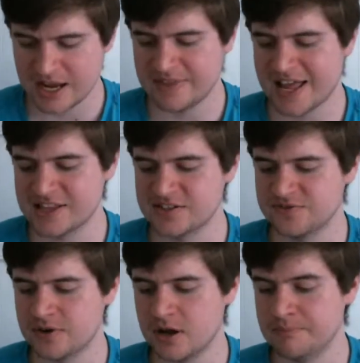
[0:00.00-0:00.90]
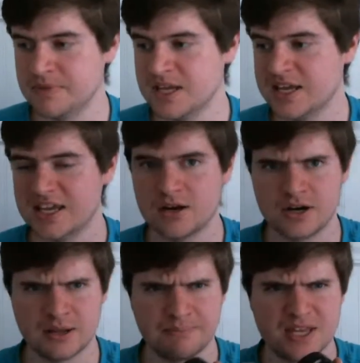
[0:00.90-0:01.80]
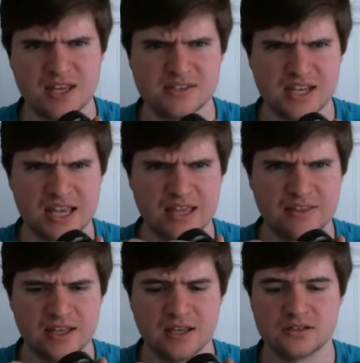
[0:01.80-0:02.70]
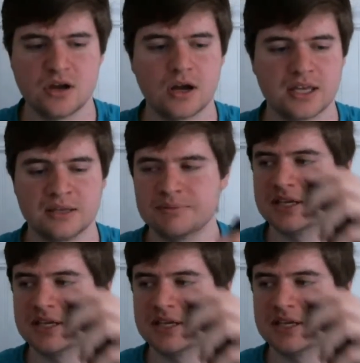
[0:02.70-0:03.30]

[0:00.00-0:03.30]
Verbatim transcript: And that's from the hearing piece and the talking